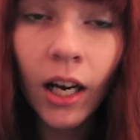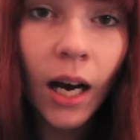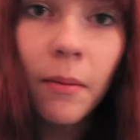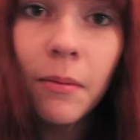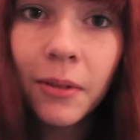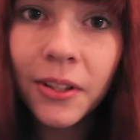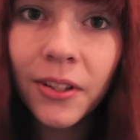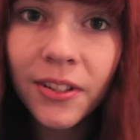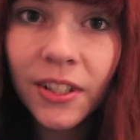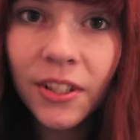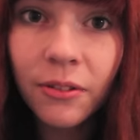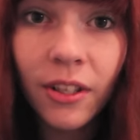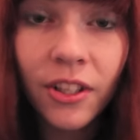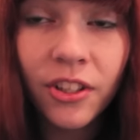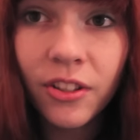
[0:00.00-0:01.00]
I'm in one of those
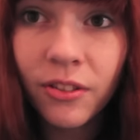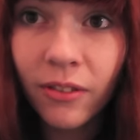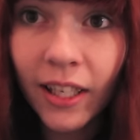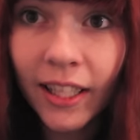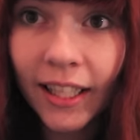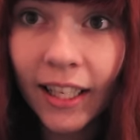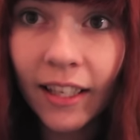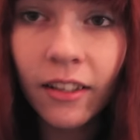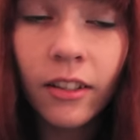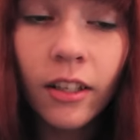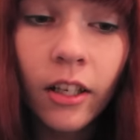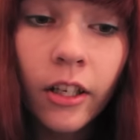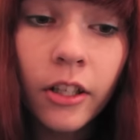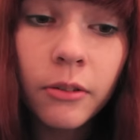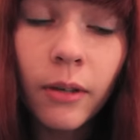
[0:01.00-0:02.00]
situations right now,
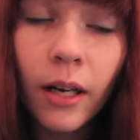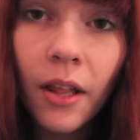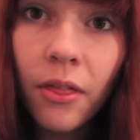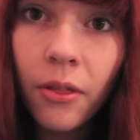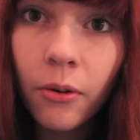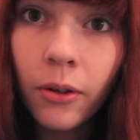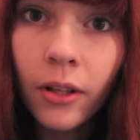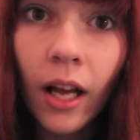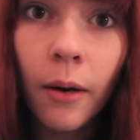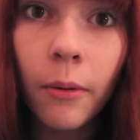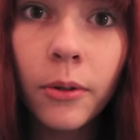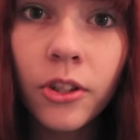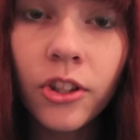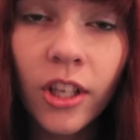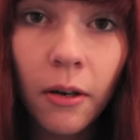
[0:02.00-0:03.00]
so I thought I
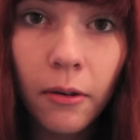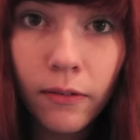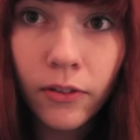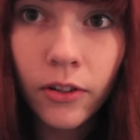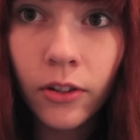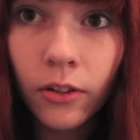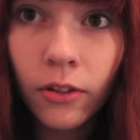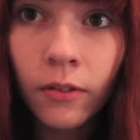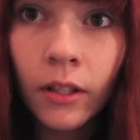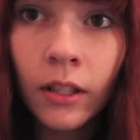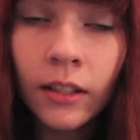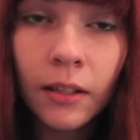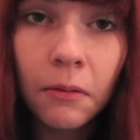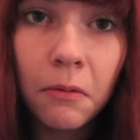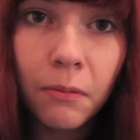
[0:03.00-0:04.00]
would share with you
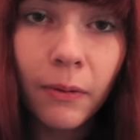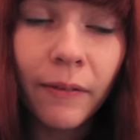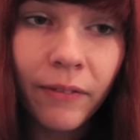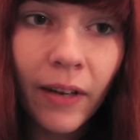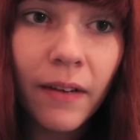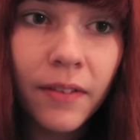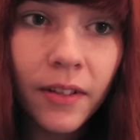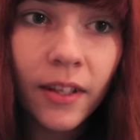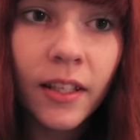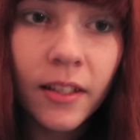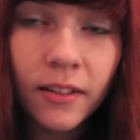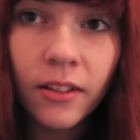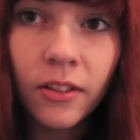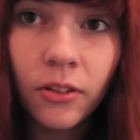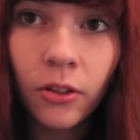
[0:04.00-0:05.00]
some of my favourite
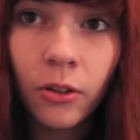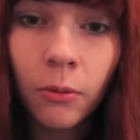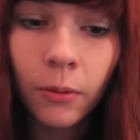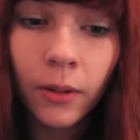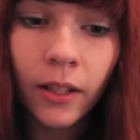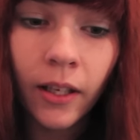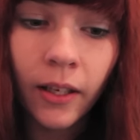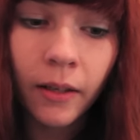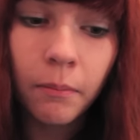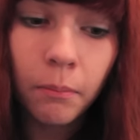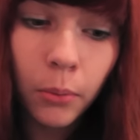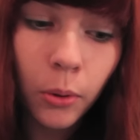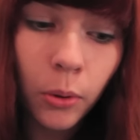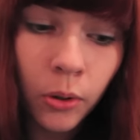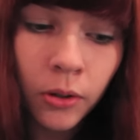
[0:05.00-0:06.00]
things to do when I
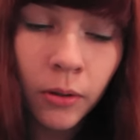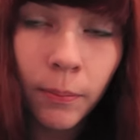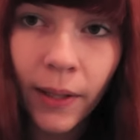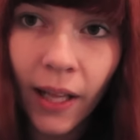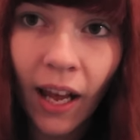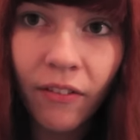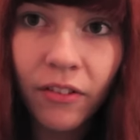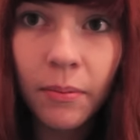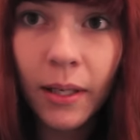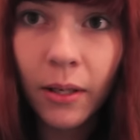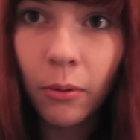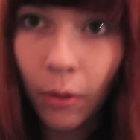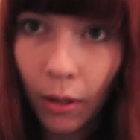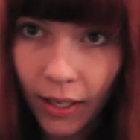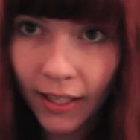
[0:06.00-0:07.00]
am bored but I have to be
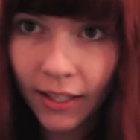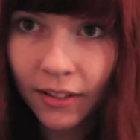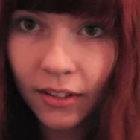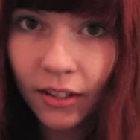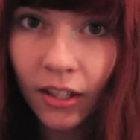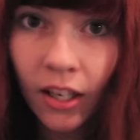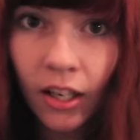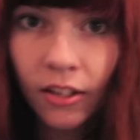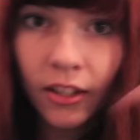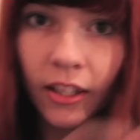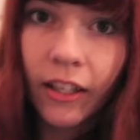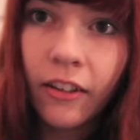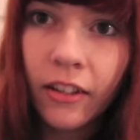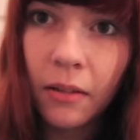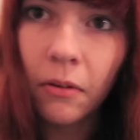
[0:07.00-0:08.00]
quiet. So
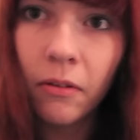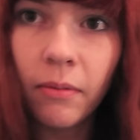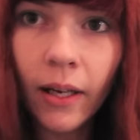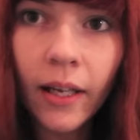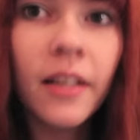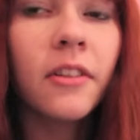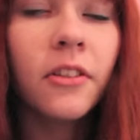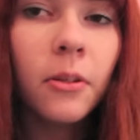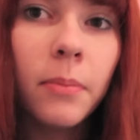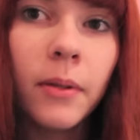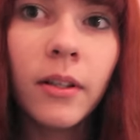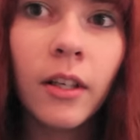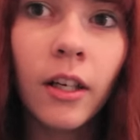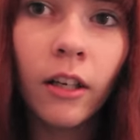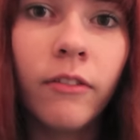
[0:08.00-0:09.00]
here are some of my
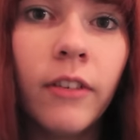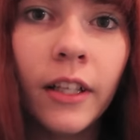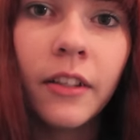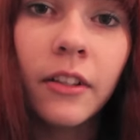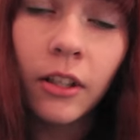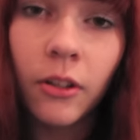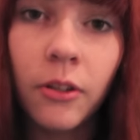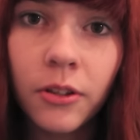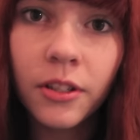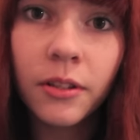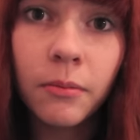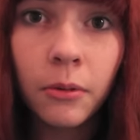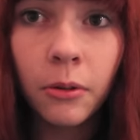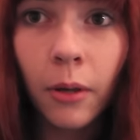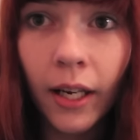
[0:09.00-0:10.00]
super fun,
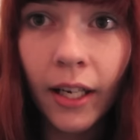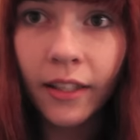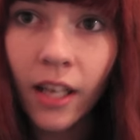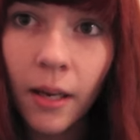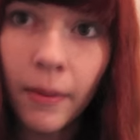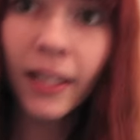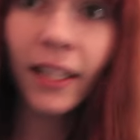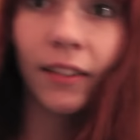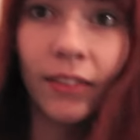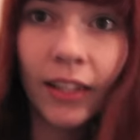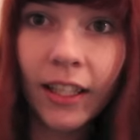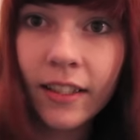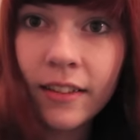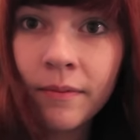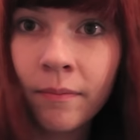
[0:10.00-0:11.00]
awesome, quiet time
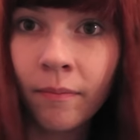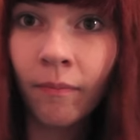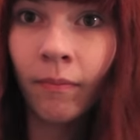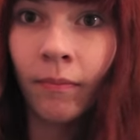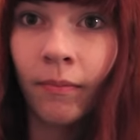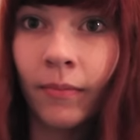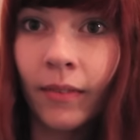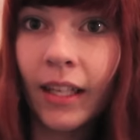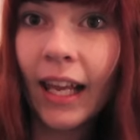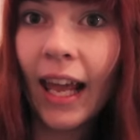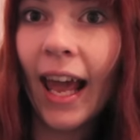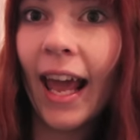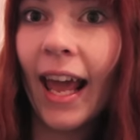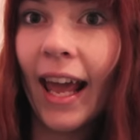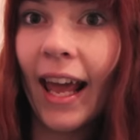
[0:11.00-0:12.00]
activities. Yeah.